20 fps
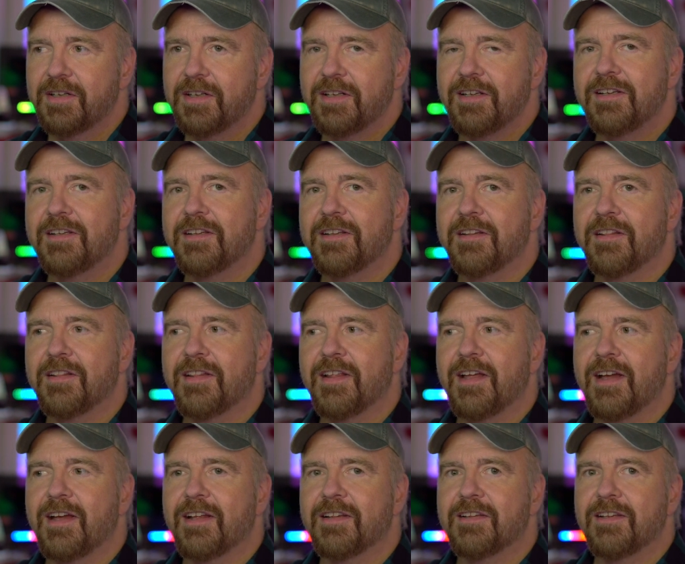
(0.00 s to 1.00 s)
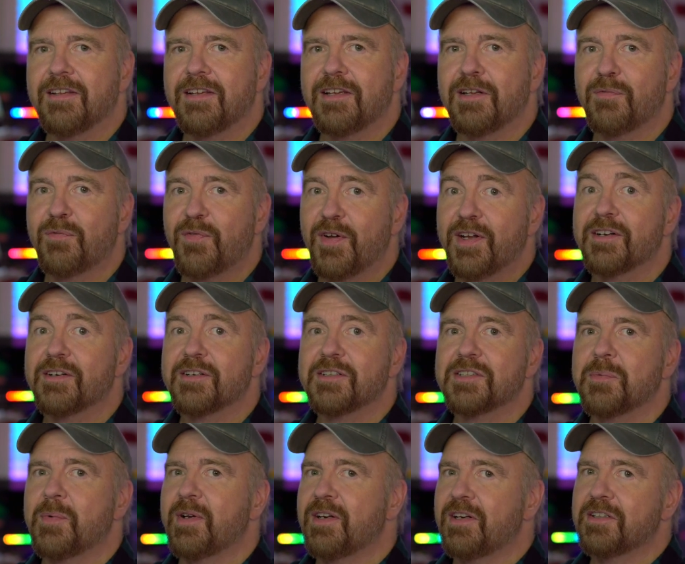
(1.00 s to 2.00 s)
in that it fires
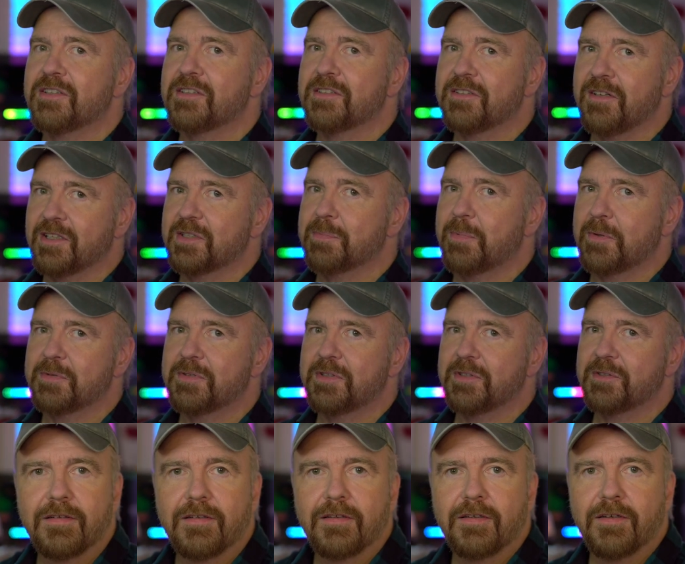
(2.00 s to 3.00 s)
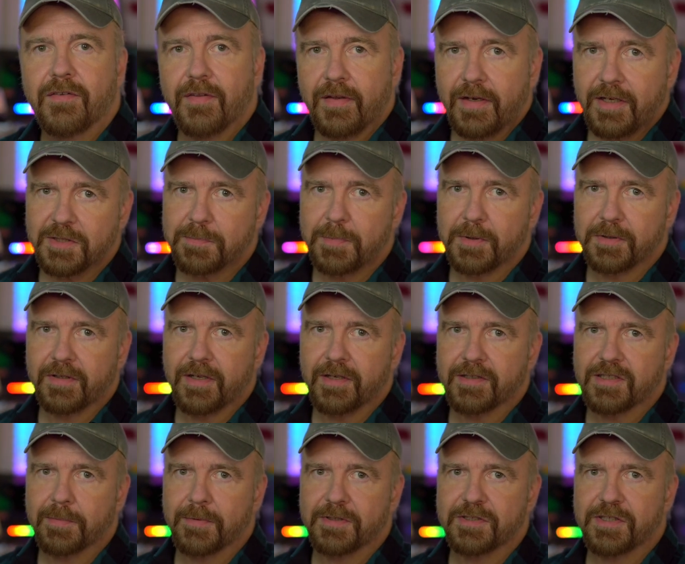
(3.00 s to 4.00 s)
when it's not supposed to. The next build
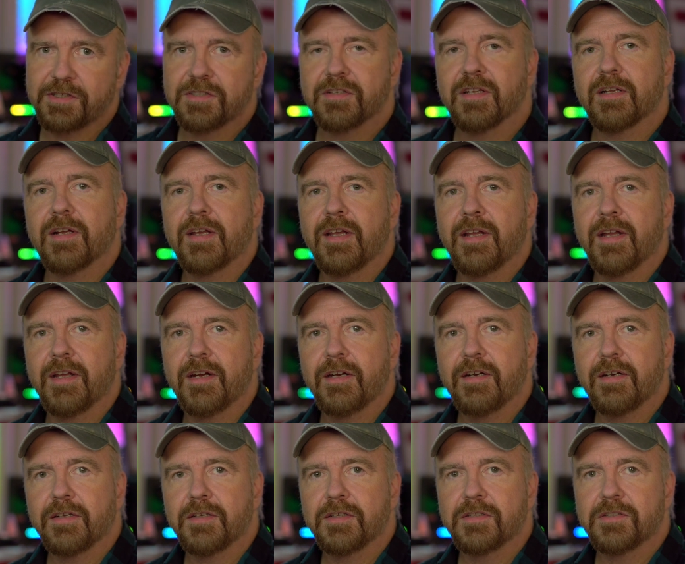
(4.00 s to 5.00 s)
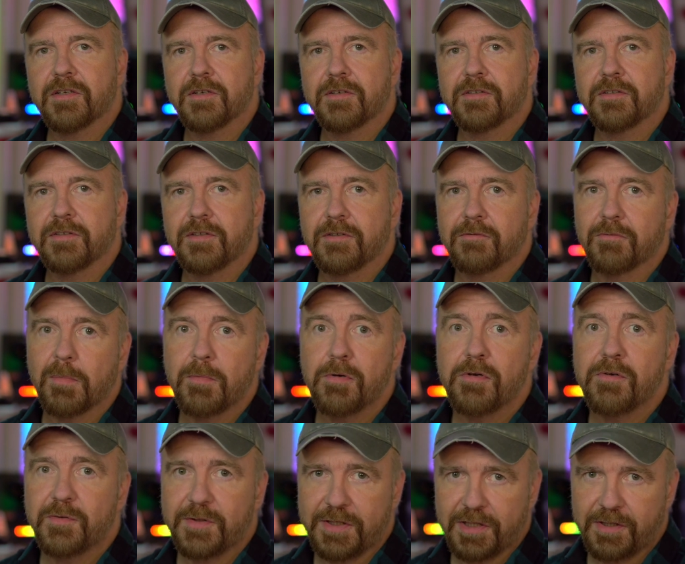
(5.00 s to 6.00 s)
customization that I added is called
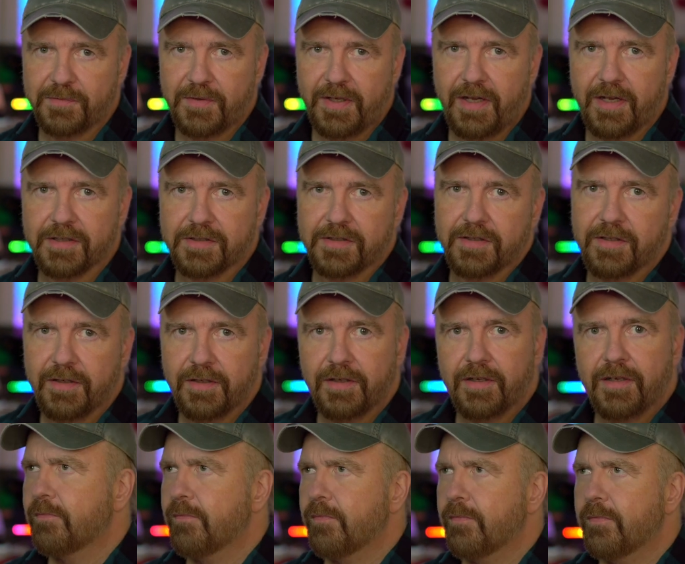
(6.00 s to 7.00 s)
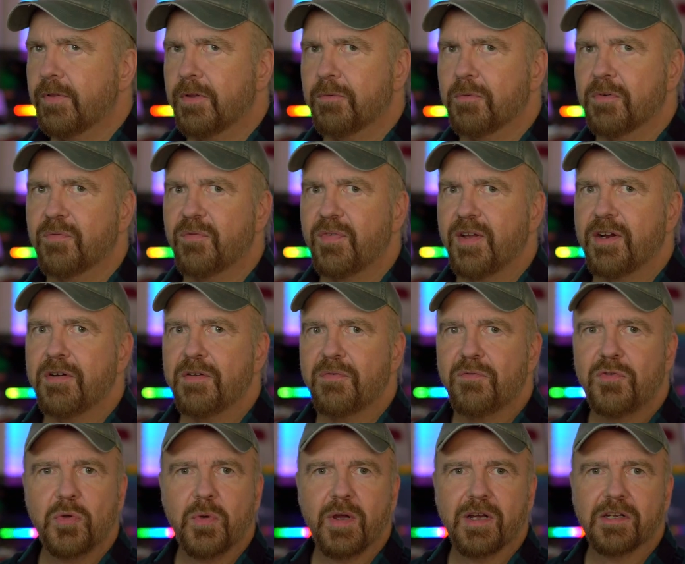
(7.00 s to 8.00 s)
remove self-test. There were very
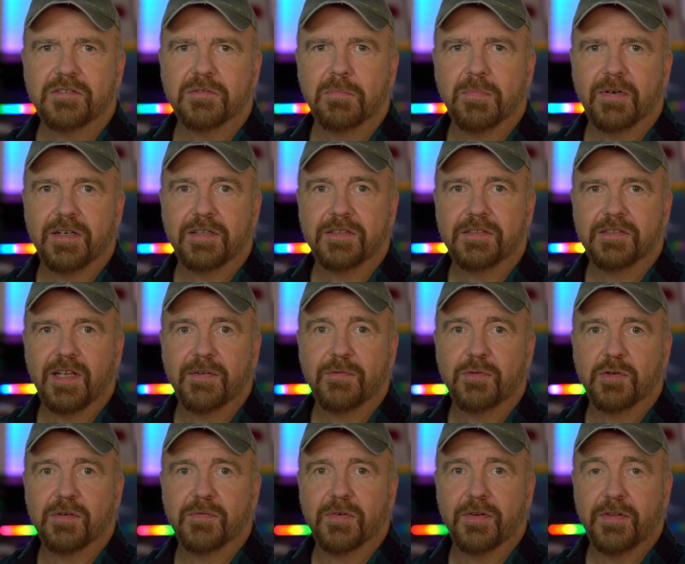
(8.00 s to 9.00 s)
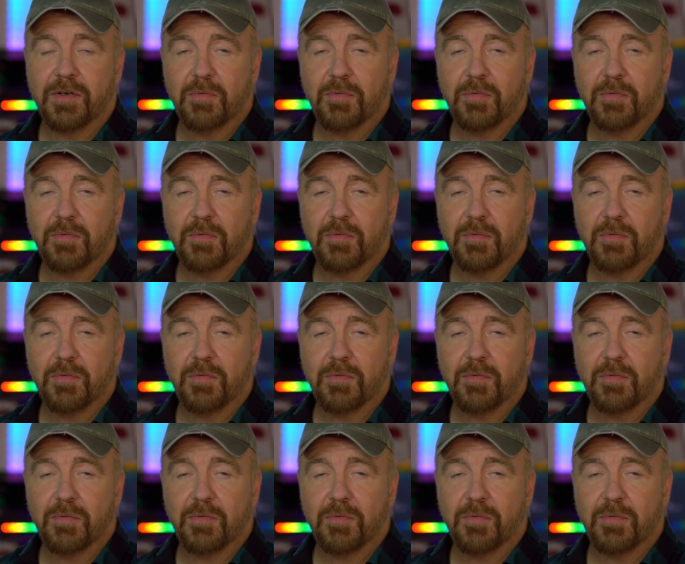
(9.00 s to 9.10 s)
few extra bytes left over. There